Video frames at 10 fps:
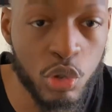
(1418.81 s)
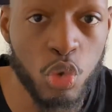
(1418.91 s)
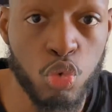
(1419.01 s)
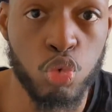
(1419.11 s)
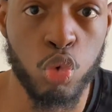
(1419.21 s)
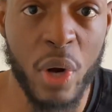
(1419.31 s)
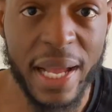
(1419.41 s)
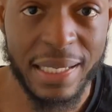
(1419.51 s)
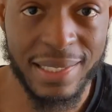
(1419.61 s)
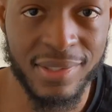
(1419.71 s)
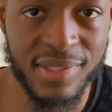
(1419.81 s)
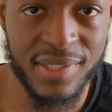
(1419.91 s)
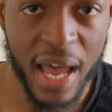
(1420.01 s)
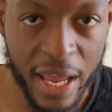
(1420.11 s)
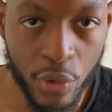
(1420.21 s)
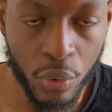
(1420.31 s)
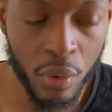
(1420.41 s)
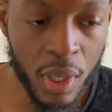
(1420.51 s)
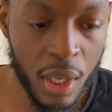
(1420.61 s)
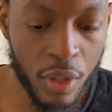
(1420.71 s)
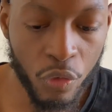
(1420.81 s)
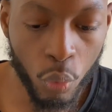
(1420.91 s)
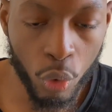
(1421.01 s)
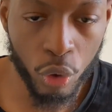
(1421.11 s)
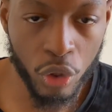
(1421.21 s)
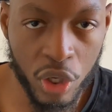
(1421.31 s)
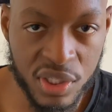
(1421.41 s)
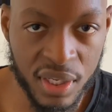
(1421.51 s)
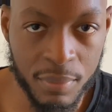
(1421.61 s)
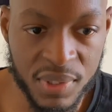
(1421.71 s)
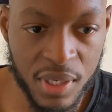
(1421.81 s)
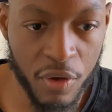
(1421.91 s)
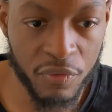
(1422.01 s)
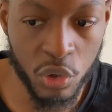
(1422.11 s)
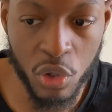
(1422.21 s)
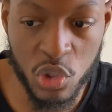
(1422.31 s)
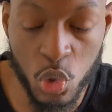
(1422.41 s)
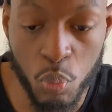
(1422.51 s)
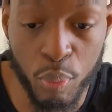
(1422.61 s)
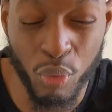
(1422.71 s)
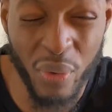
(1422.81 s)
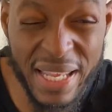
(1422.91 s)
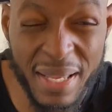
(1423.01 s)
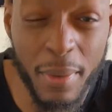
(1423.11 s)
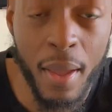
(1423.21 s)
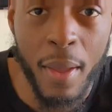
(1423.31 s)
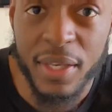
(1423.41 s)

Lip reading: To reconcile the world unto himself, you know, to bring,